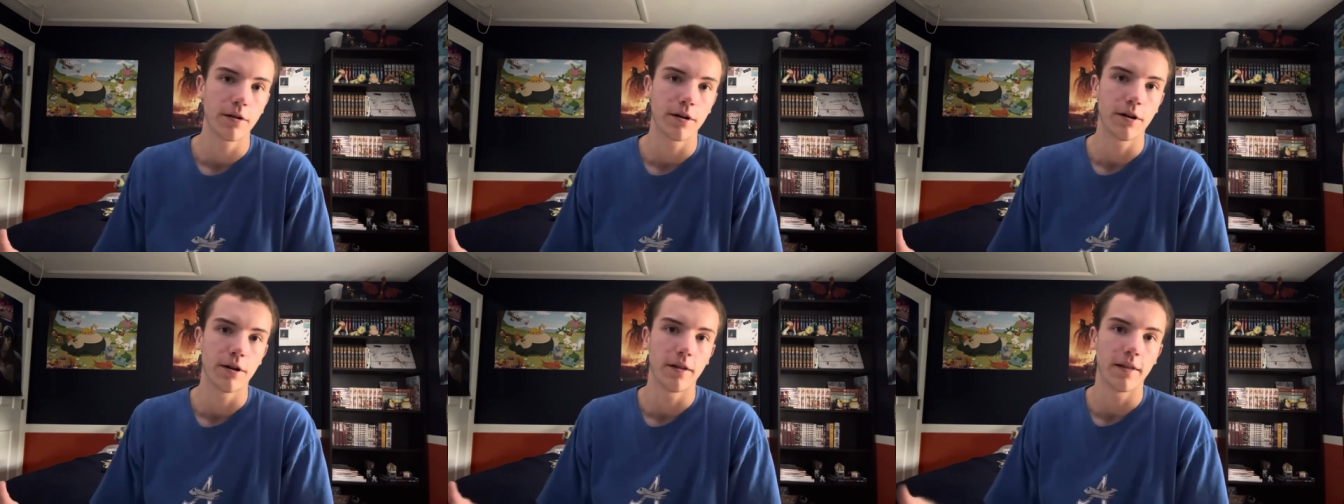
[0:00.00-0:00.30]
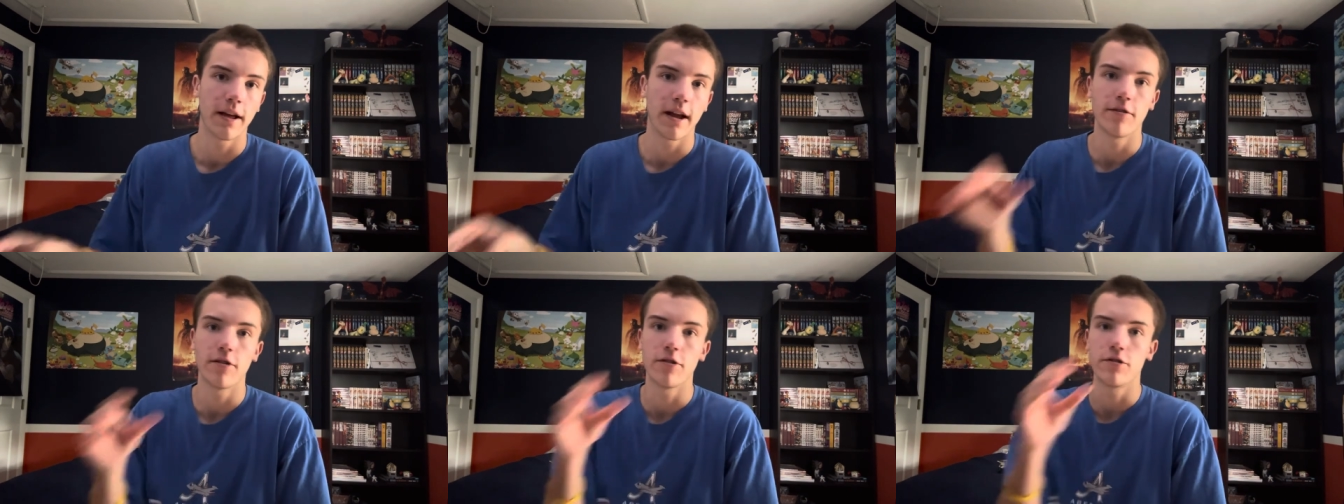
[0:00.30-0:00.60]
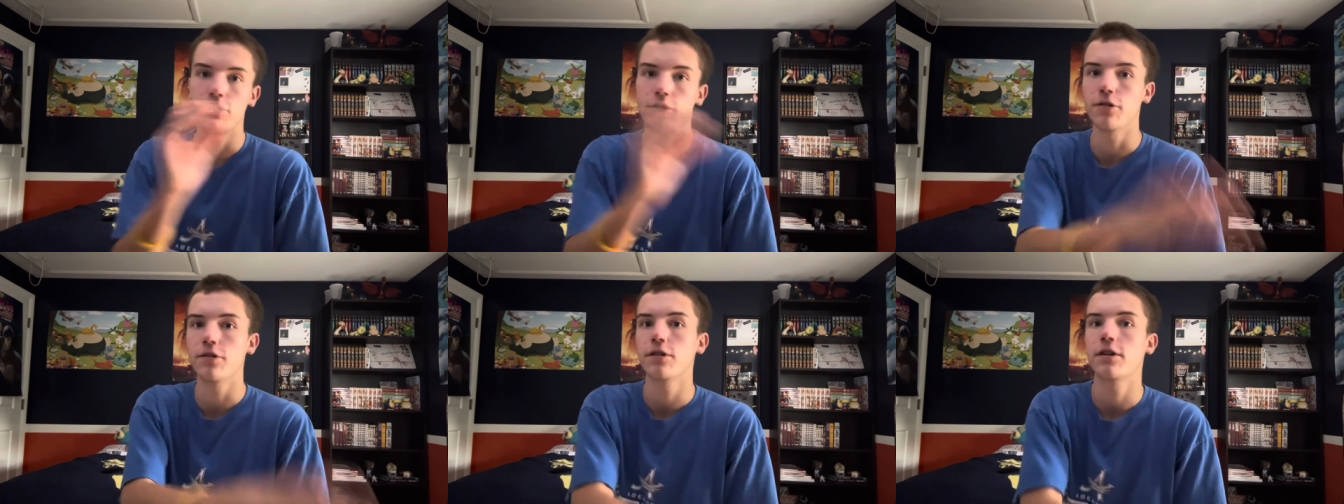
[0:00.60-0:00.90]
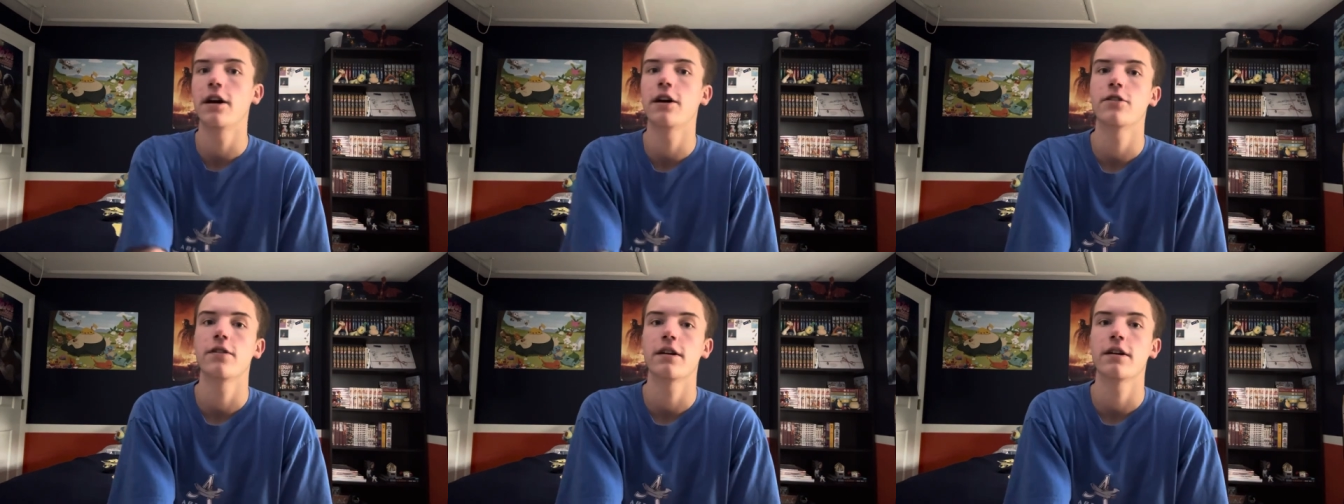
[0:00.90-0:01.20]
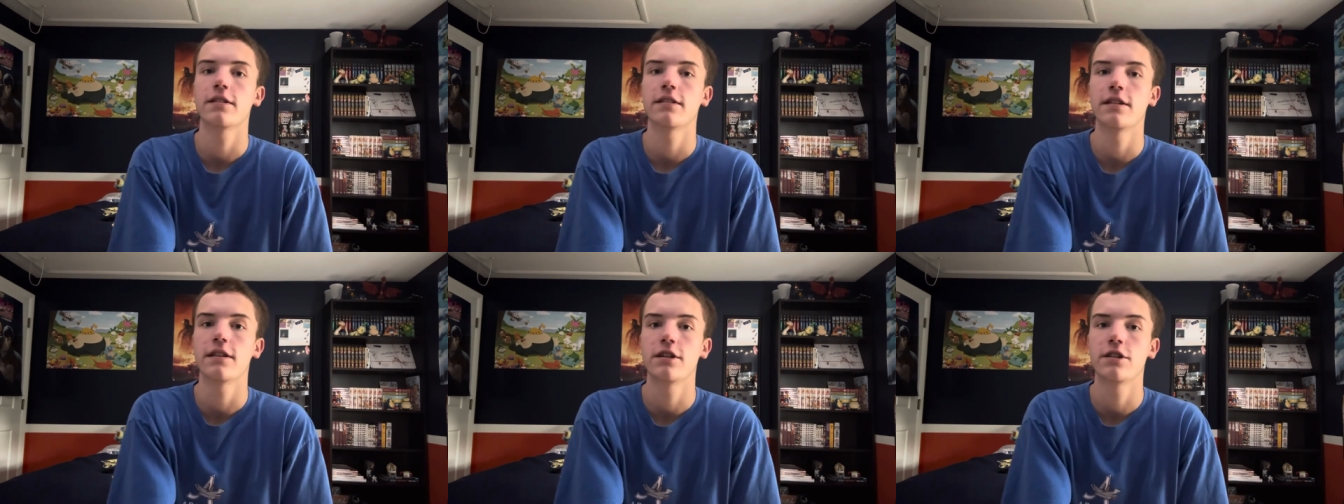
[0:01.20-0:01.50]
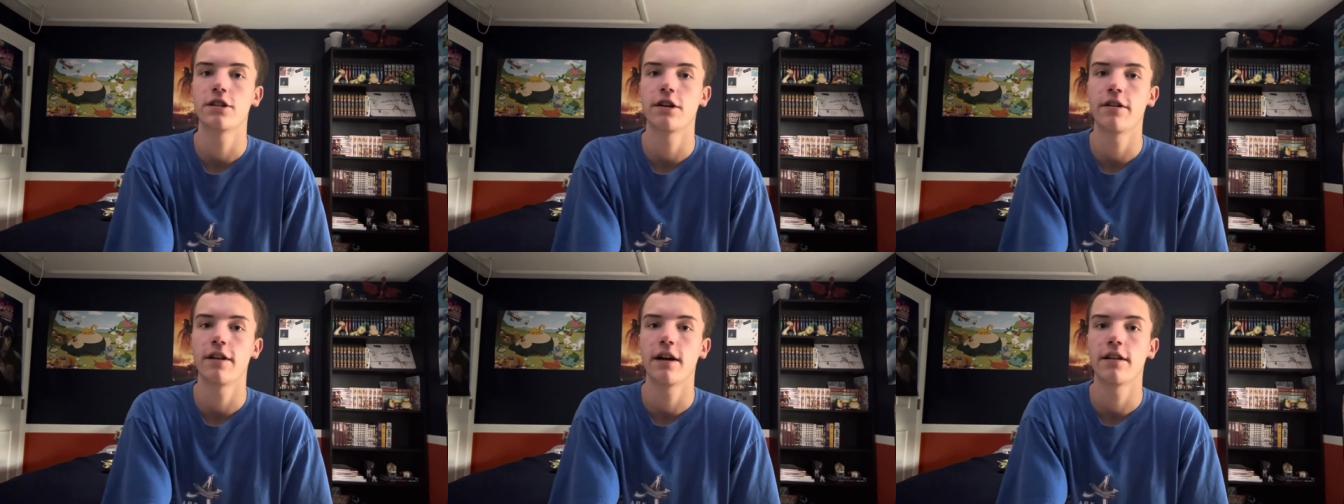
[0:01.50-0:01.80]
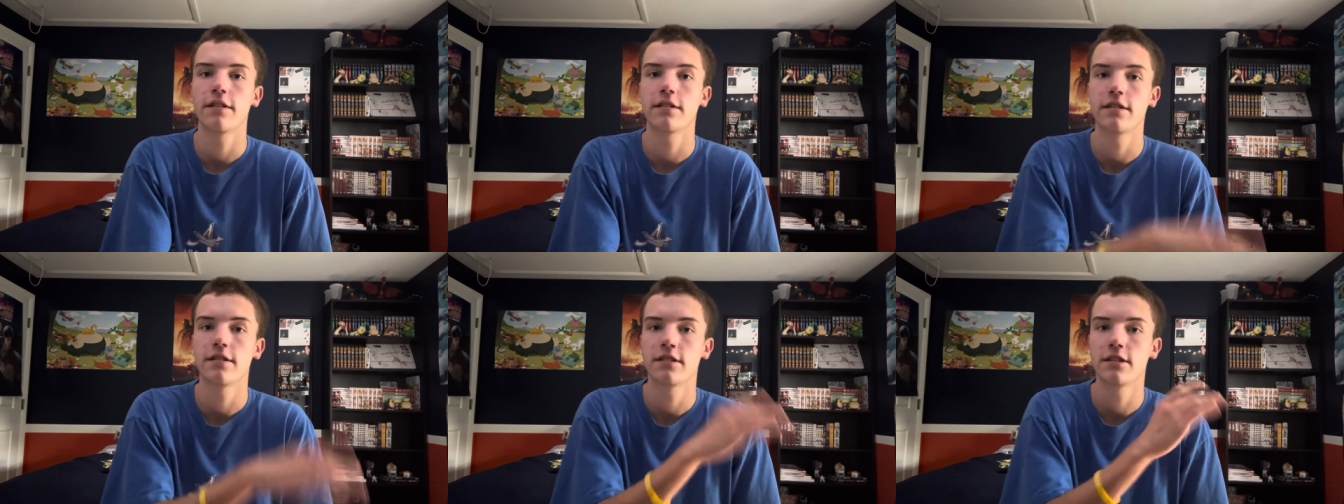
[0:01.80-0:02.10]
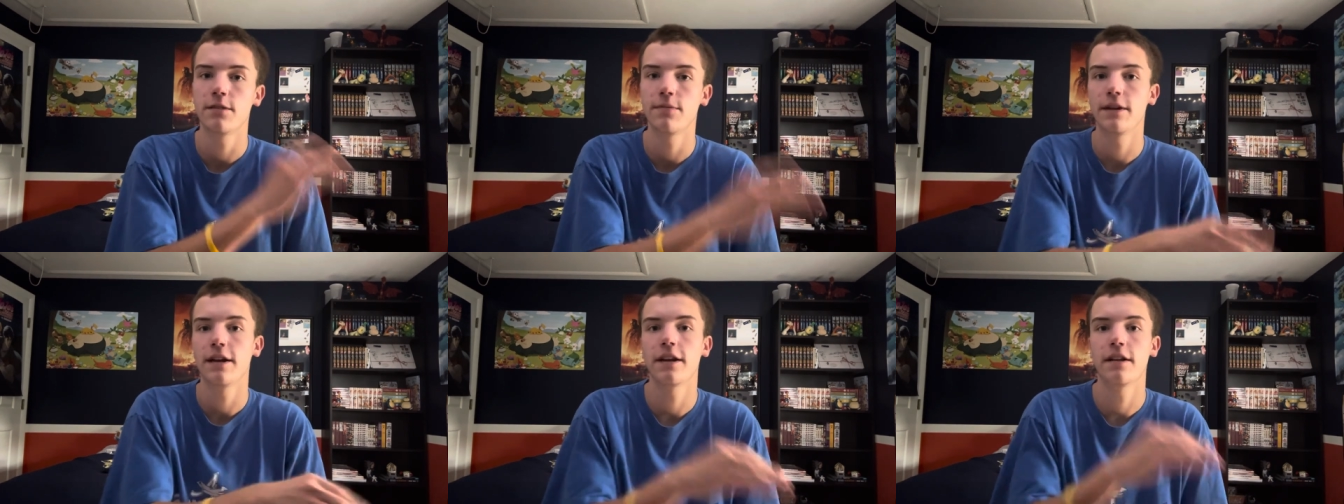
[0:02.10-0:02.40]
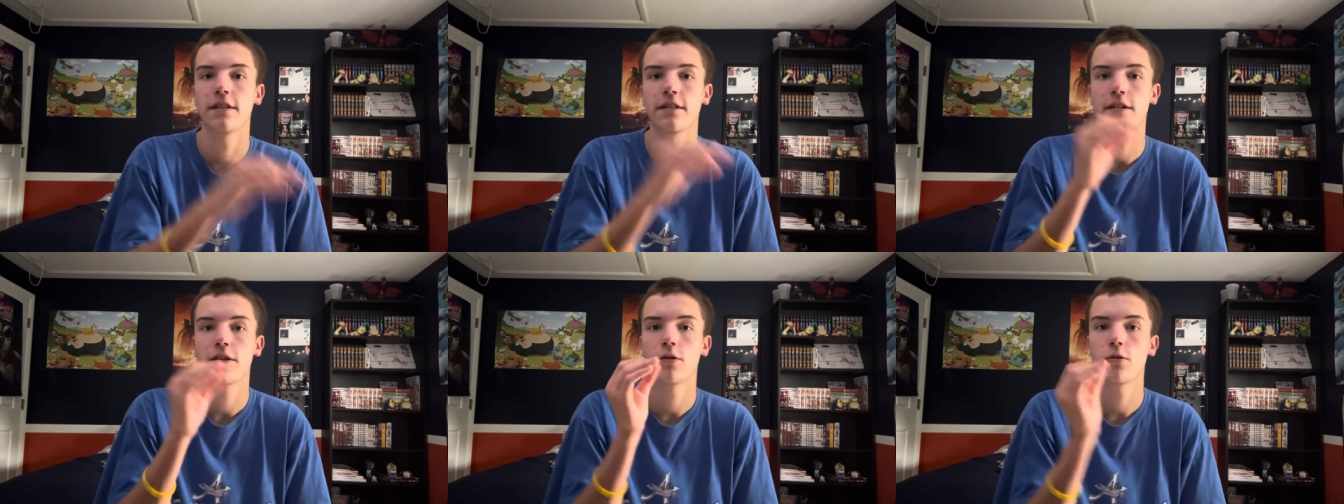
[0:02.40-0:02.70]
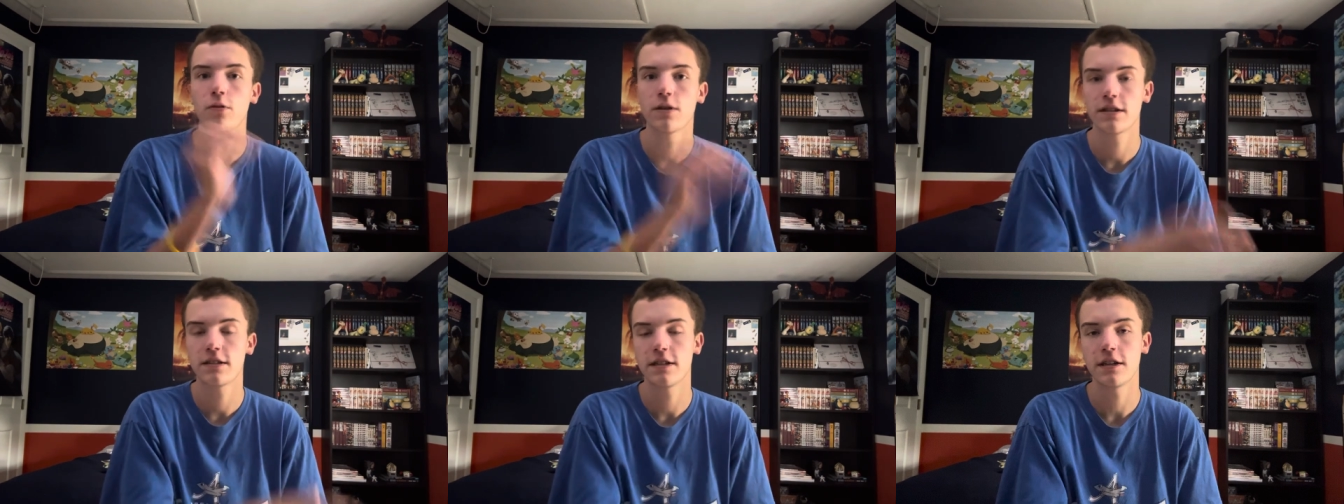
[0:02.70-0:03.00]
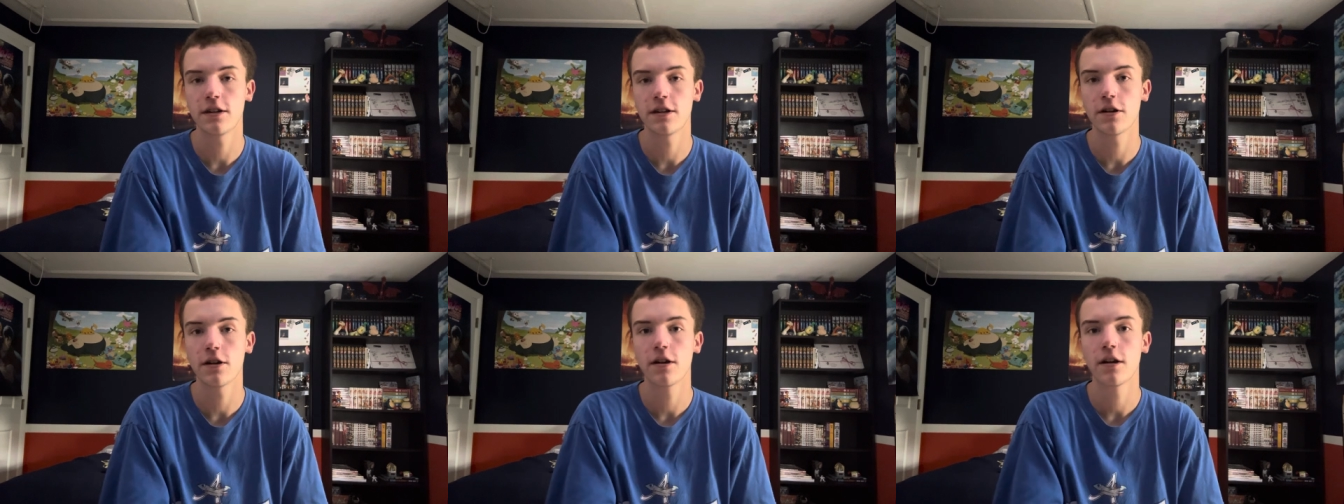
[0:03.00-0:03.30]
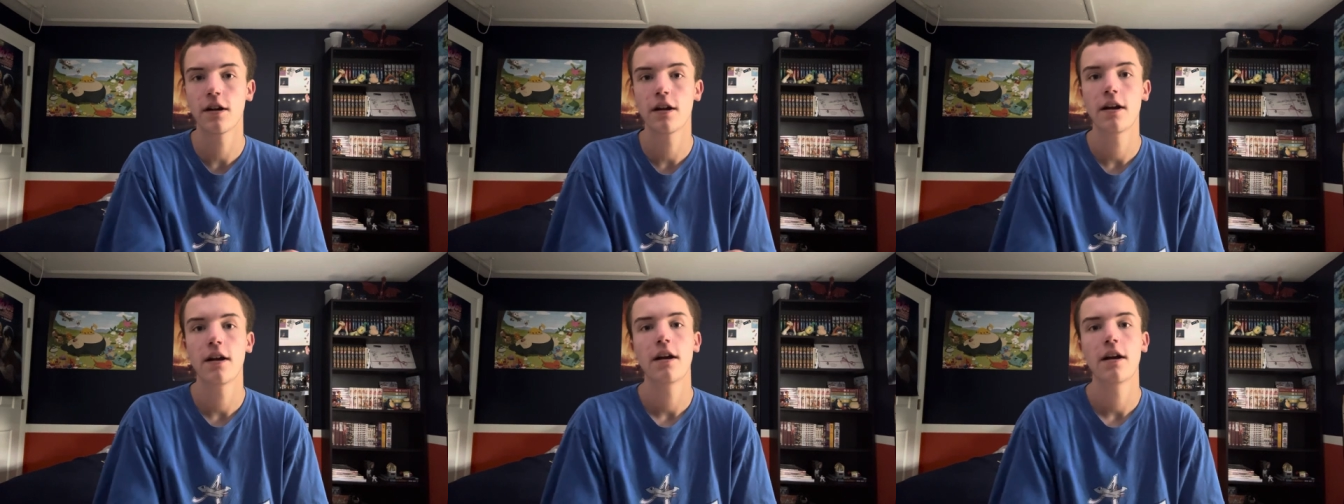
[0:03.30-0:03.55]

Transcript: You know, they have those huge contracts that they shelled out to Semien and Corey Seager.